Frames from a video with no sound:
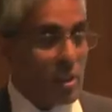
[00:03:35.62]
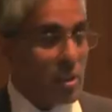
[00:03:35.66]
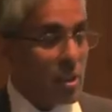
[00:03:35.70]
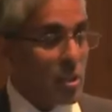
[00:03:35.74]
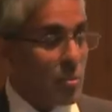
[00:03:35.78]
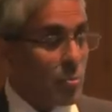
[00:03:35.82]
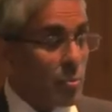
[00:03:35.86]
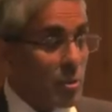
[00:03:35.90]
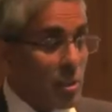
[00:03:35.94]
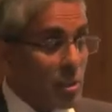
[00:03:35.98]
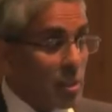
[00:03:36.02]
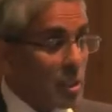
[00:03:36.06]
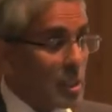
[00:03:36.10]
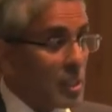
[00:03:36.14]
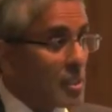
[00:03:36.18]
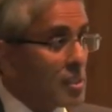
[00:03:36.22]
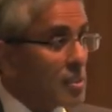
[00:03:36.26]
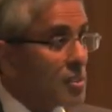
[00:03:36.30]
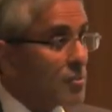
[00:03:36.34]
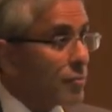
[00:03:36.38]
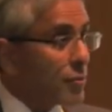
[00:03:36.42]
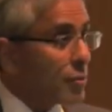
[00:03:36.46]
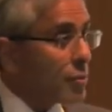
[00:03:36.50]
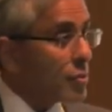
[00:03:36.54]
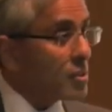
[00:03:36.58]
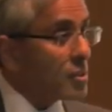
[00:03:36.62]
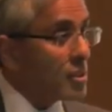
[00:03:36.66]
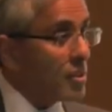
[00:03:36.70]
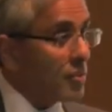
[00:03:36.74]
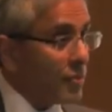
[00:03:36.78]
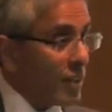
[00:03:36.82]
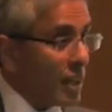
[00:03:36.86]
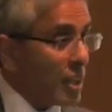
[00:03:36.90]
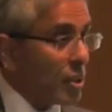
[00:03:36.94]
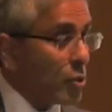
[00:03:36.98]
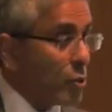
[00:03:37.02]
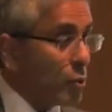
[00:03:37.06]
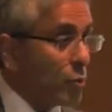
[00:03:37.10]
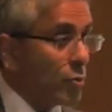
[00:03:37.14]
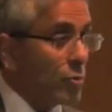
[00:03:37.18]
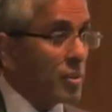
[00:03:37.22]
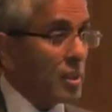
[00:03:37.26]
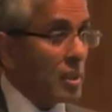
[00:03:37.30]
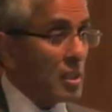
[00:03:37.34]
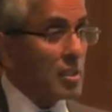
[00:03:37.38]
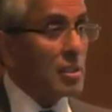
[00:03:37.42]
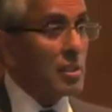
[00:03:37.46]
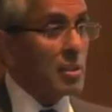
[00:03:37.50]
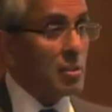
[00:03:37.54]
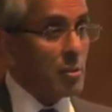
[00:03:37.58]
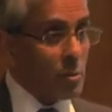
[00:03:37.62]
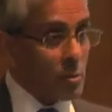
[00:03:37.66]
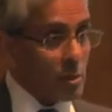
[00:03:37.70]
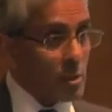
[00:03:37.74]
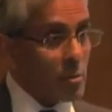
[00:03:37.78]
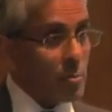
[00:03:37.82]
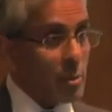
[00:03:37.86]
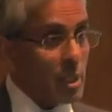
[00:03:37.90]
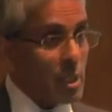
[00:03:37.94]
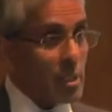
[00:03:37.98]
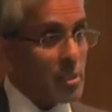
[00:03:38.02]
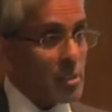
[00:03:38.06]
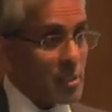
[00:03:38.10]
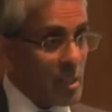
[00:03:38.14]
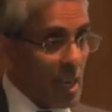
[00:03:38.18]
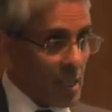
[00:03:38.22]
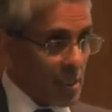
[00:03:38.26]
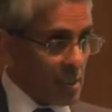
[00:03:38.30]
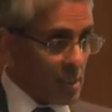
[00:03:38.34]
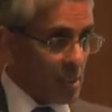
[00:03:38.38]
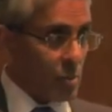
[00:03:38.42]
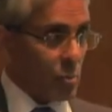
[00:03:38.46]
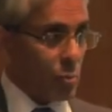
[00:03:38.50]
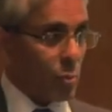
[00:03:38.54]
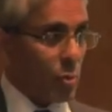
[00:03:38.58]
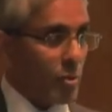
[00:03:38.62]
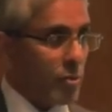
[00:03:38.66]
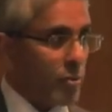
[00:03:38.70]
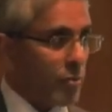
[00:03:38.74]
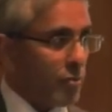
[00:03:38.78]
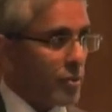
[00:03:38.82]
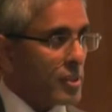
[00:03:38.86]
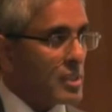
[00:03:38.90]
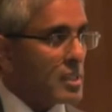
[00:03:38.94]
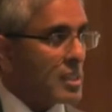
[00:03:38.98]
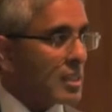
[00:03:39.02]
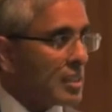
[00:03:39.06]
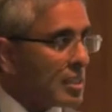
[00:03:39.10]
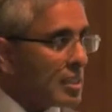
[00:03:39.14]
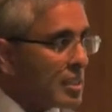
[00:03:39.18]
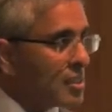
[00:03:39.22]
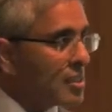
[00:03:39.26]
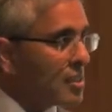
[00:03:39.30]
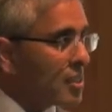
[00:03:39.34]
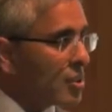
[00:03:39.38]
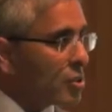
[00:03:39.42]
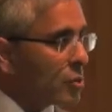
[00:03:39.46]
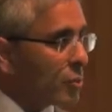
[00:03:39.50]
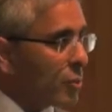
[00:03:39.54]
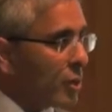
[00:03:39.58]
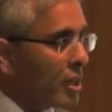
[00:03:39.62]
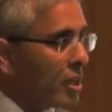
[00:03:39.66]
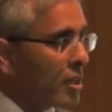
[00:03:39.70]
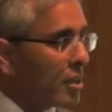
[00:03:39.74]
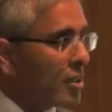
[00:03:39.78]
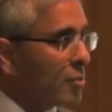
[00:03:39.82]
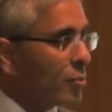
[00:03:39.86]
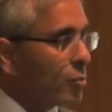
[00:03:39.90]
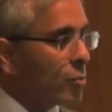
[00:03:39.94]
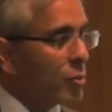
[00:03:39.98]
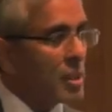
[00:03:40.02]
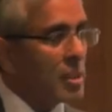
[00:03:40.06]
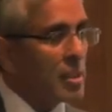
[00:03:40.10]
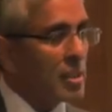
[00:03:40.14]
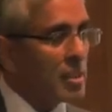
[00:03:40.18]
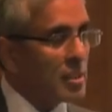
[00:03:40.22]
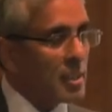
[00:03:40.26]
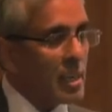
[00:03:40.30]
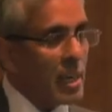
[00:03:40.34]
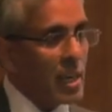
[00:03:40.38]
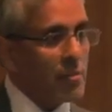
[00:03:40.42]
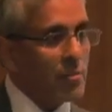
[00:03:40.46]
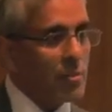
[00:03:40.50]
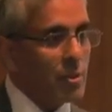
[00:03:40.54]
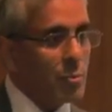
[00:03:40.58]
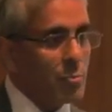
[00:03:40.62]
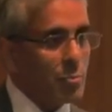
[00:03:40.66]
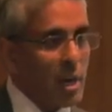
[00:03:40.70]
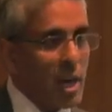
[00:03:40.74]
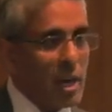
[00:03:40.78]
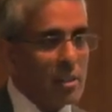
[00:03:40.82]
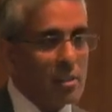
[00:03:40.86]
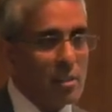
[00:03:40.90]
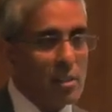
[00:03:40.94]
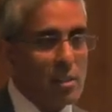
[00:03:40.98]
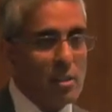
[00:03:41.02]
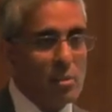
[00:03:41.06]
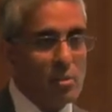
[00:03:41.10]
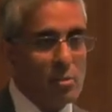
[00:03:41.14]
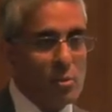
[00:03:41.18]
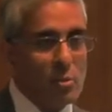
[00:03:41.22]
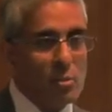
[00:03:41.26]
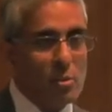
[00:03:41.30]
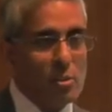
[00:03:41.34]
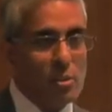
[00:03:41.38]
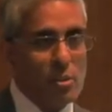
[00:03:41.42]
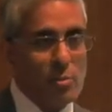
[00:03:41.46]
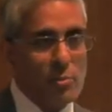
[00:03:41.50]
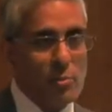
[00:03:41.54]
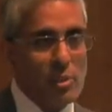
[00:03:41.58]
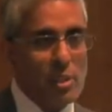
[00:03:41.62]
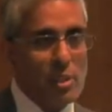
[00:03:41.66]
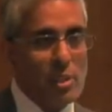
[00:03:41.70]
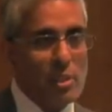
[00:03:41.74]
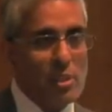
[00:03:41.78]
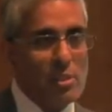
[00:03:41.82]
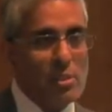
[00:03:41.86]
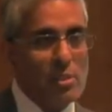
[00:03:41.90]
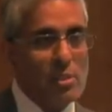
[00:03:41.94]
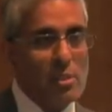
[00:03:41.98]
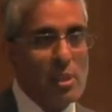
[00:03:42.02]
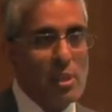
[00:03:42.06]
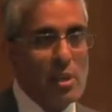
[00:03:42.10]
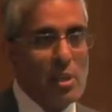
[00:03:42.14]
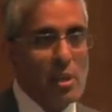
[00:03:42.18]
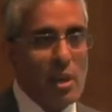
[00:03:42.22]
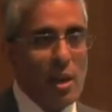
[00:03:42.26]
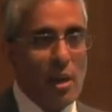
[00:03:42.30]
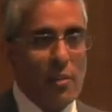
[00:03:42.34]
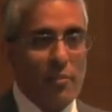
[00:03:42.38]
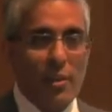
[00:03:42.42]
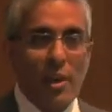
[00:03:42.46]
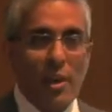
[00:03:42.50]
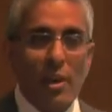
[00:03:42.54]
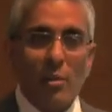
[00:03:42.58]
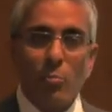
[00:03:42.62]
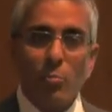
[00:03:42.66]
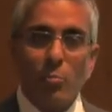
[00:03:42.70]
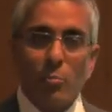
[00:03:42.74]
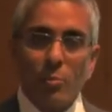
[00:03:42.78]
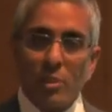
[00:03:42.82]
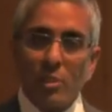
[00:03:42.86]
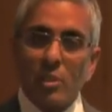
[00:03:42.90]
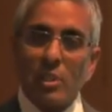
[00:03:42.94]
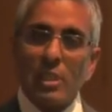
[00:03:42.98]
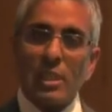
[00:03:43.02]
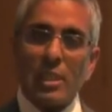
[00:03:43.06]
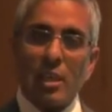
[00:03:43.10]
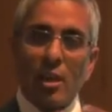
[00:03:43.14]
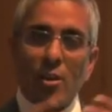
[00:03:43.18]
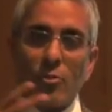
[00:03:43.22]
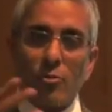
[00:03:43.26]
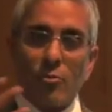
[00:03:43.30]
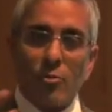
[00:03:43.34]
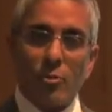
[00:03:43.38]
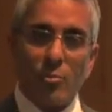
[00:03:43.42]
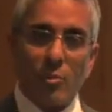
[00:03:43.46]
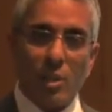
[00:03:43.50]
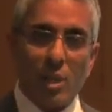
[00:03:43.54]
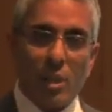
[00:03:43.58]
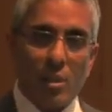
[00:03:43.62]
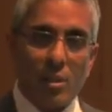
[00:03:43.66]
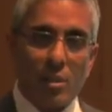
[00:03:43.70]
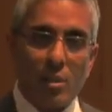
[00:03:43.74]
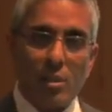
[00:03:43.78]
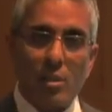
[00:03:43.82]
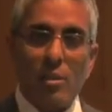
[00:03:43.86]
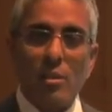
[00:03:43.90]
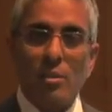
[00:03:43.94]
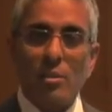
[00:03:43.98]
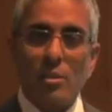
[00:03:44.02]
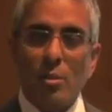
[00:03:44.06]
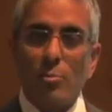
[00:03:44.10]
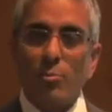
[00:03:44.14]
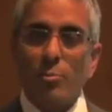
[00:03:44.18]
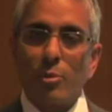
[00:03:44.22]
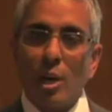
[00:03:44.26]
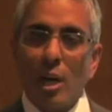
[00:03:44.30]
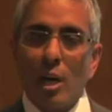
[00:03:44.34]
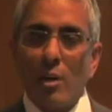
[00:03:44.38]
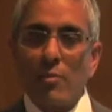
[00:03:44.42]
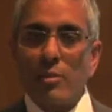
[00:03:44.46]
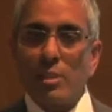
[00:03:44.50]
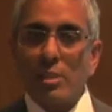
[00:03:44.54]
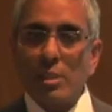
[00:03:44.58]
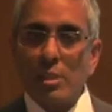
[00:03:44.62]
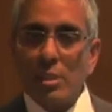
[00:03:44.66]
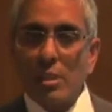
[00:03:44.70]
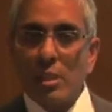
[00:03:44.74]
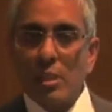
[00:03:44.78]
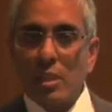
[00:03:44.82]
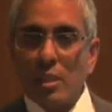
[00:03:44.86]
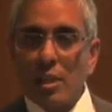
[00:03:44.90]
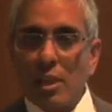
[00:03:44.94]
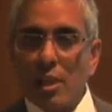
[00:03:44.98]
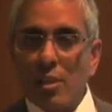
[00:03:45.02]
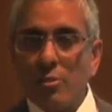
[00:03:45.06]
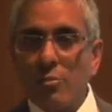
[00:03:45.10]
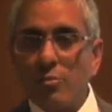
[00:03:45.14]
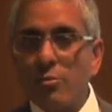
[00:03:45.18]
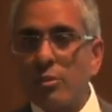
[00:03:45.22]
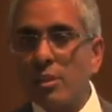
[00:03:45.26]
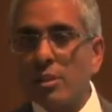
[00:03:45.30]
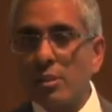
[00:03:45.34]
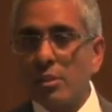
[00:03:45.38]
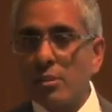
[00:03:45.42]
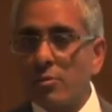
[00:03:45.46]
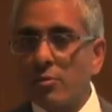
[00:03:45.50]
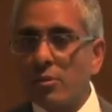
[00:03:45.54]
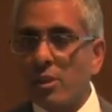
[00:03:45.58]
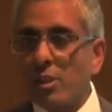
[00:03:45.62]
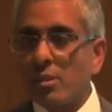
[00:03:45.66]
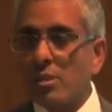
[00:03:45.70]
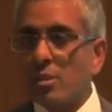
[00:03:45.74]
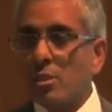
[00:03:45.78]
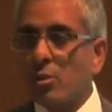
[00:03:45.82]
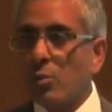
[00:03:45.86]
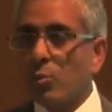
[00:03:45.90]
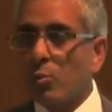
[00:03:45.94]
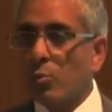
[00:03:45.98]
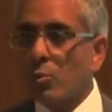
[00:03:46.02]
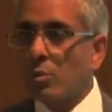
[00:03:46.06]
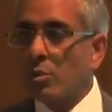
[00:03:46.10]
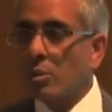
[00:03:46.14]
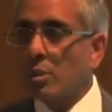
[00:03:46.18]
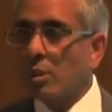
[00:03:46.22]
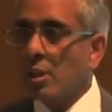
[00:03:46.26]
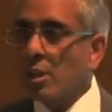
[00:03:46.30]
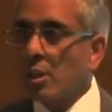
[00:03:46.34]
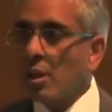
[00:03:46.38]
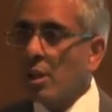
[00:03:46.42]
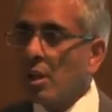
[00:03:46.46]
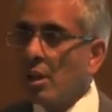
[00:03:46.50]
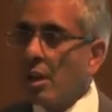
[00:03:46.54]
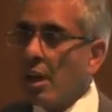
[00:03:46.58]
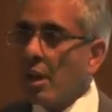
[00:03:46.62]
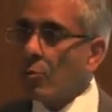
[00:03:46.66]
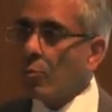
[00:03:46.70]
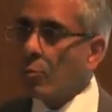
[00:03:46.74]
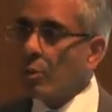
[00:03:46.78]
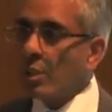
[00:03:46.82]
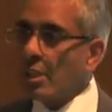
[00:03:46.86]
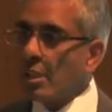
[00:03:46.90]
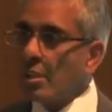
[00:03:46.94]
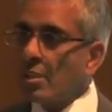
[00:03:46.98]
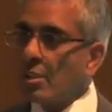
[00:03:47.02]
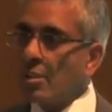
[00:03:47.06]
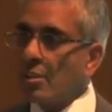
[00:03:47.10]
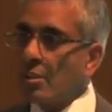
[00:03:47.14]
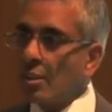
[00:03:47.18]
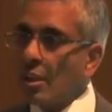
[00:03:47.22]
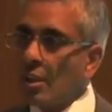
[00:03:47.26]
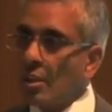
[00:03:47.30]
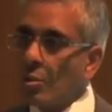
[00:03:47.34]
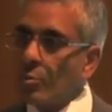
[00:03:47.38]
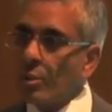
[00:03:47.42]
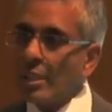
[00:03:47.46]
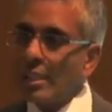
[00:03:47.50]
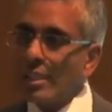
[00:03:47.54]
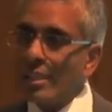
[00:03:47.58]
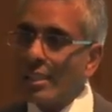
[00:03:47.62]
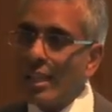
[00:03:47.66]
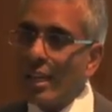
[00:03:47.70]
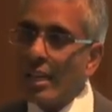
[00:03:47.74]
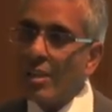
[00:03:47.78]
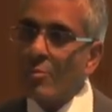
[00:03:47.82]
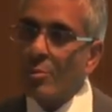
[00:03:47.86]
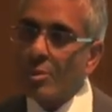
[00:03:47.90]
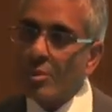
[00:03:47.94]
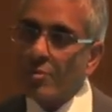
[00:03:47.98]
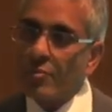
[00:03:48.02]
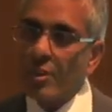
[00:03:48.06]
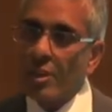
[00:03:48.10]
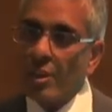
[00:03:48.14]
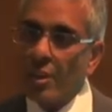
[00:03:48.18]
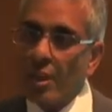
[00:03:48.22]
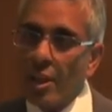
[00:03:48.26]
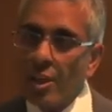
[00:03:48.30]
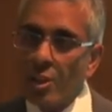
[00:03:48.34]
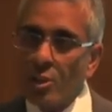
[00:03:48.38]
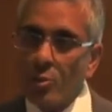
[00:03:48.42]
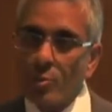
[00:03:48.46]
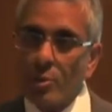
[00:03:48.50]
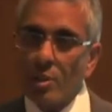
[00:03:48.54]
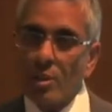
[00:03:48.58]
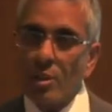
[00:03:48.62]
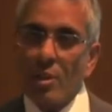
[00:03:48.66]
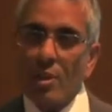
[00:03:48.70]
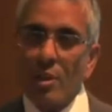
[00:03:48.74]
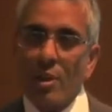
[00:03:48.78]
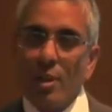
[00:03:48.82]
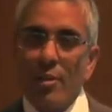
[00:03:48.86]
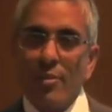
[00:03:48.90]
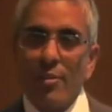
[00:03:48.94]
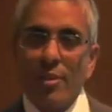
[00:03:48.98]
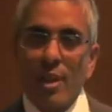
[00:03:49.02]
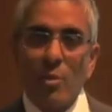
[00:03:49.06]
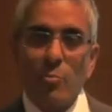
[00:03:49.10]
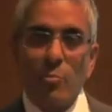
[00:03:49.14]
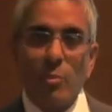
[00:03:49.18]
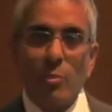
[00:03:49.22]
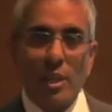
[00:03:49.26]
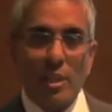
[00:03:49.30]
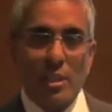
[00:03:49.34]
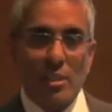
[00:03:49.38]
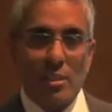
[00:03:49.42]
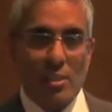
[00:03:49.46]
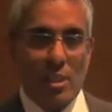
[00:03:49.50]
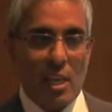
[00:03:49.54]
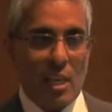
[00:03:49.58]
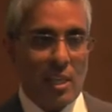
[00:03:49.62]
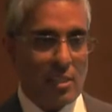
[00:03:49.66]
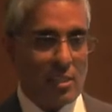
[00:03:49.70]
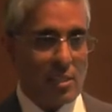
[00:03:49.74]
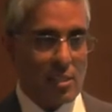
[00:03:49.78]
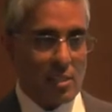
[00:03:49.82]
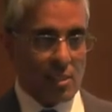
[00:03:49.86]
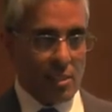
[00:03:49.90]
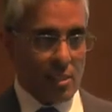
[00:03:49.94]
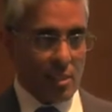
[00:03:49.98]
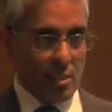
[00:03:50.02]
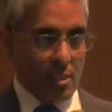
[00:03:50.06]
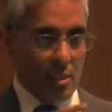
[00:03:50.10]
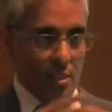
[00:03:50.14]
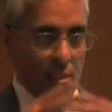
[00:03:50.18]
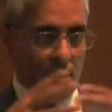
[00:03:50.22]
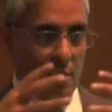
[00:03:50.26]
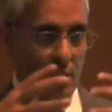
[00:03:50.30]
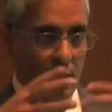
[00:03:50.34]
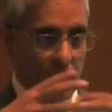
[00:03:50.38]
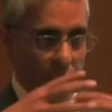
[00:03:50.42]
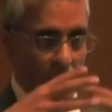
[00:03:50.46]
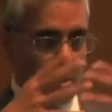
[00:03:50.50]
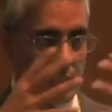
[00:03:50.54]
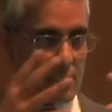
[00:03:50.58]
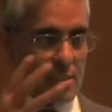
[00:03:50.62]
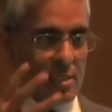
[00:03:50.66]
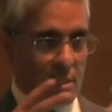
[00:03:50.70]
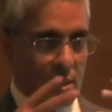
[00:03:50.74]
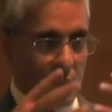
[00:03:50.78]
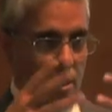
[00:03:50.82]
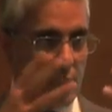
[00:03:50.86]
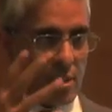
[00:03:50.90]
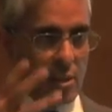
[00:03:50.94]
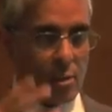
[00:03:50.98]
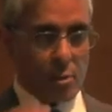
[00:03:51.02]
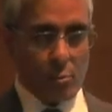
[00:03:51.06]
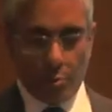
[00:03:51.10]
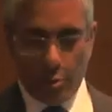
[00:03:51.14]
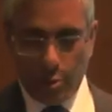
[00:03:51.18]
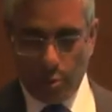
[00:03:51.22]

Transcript: the communities, first in Vancouver and Kelowna, because that's where we're physically situated. We need to have impact on our local communities, and then building out from there to the province, to the country, to the rest of the world. And we need to think about the types of engagement that make sense in this layered